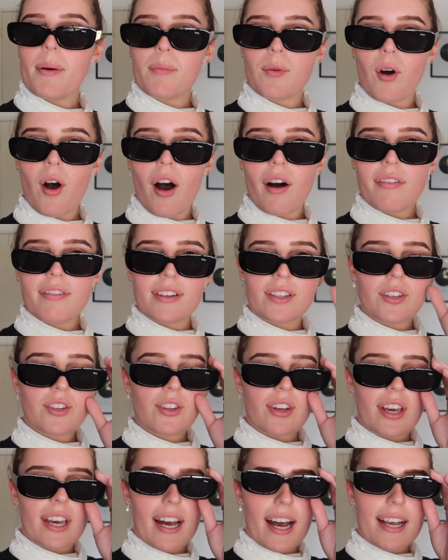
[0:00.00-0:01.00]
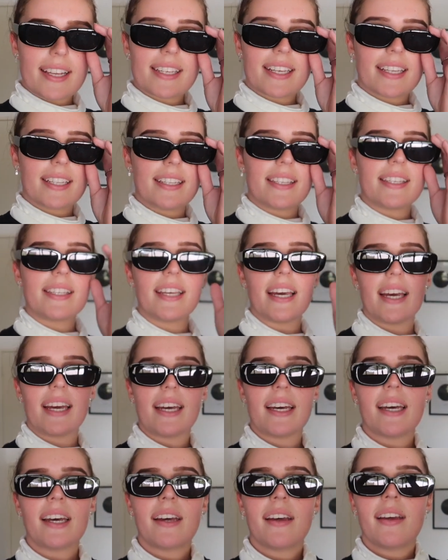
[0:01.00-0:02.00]
bit more often so you guys can
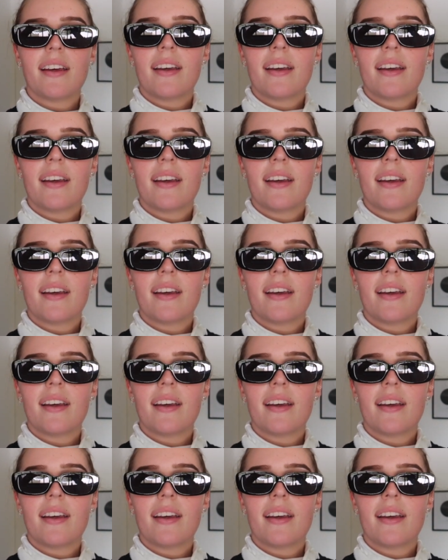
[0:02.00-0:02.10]
see